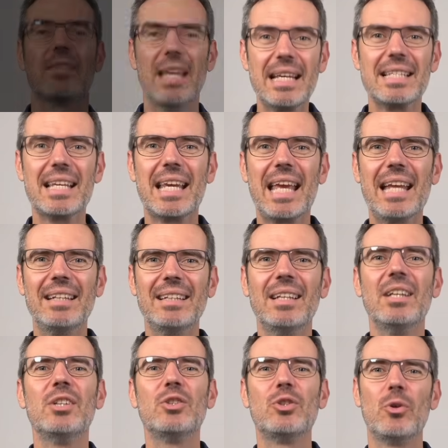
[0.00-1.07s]
Thanks again
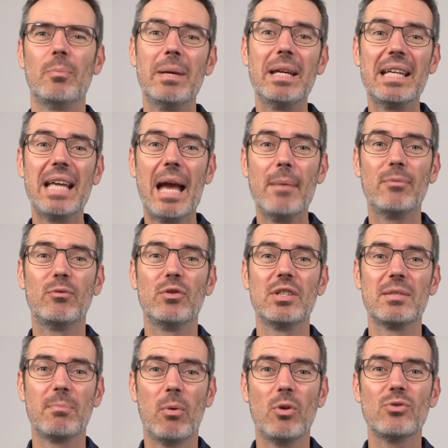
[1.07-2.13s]
to PingCAP for
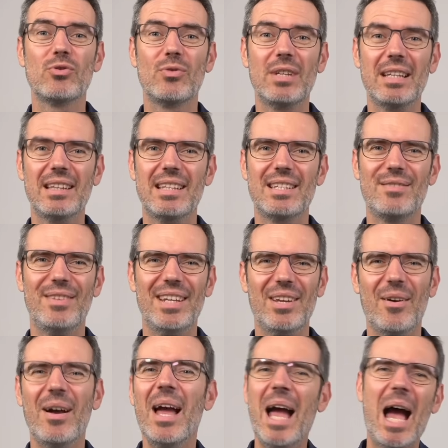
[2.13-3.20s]
sponsoring this
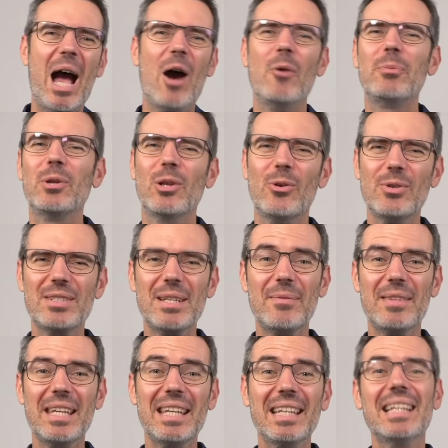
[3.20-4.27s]
video. I hope you learned
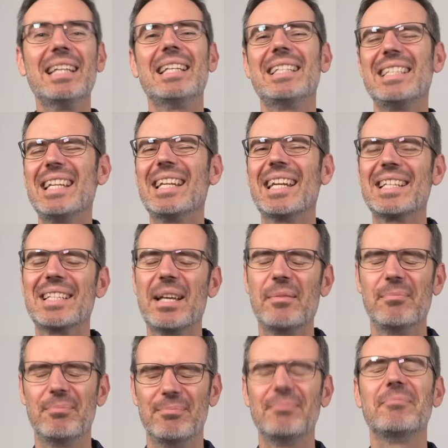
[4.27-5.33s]
something. See you next time.
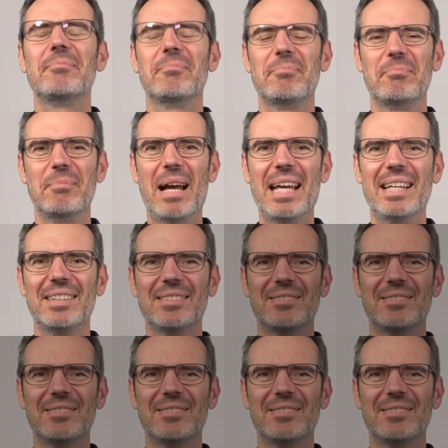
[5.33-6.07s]
Bye.